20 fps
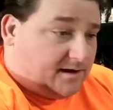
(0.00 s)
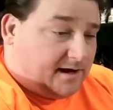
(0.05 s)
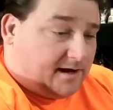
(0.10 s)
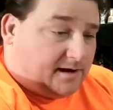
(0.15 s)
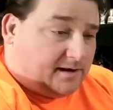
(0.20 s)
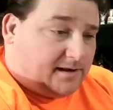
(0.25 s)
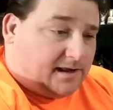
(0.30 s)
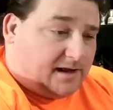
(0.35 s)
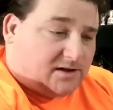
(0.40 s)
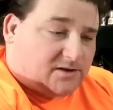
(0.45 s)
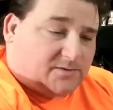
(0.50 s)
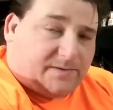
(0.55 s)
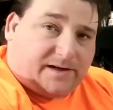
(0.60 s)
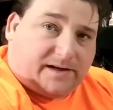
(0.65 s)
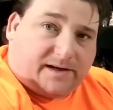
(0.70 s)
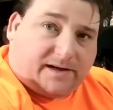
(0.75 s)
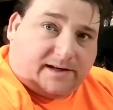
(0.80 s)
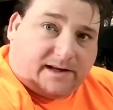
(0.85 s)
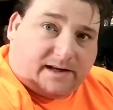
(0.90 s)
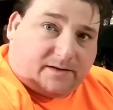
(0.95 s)
and it allows me
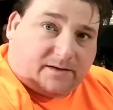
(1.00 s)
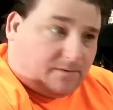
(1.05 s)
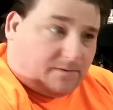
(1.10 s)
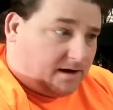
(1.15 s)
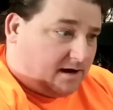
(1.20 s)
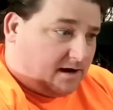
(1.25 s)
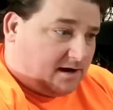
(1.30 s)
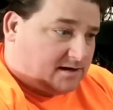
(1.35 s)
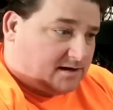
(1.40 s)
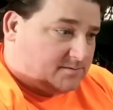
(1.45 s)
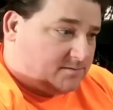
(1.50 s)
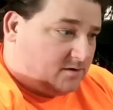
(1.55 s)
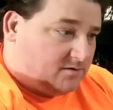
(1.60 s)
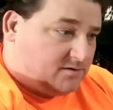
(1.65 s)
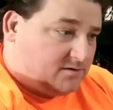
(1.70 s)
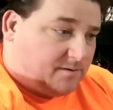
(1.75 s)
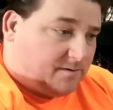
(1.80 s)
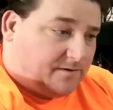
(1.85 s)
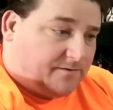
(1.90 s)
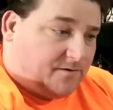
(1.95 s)
to connect my
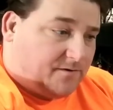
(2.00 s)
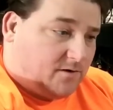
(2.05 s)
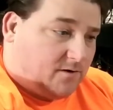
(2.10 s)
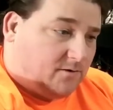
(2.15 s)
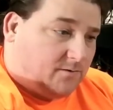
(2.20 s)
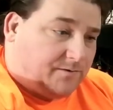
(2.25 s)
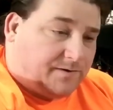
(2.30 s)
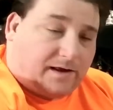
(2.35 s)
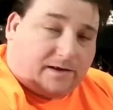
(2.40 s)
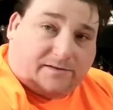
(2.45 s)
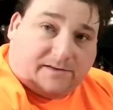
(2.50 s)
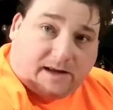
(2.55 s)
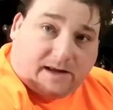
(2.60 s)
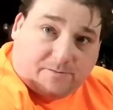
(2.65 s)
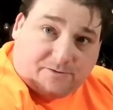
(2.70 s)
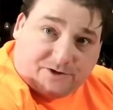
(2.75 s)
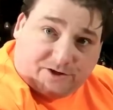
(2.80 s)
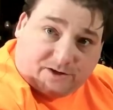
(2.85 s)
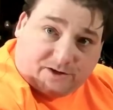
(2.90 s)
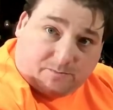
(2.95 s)
Osmo to my phone without
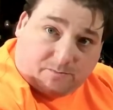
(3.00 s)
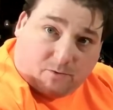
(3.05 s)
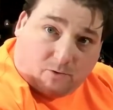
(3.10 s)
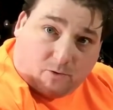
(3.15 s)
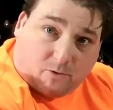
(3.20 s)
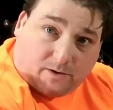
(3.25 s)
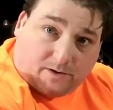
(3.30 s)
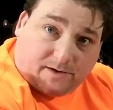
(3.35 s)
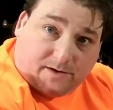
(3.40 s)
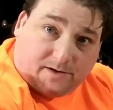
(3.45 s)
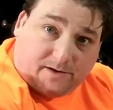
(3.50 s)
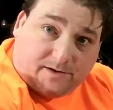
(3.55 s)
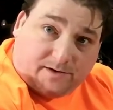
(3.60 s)
damaging the port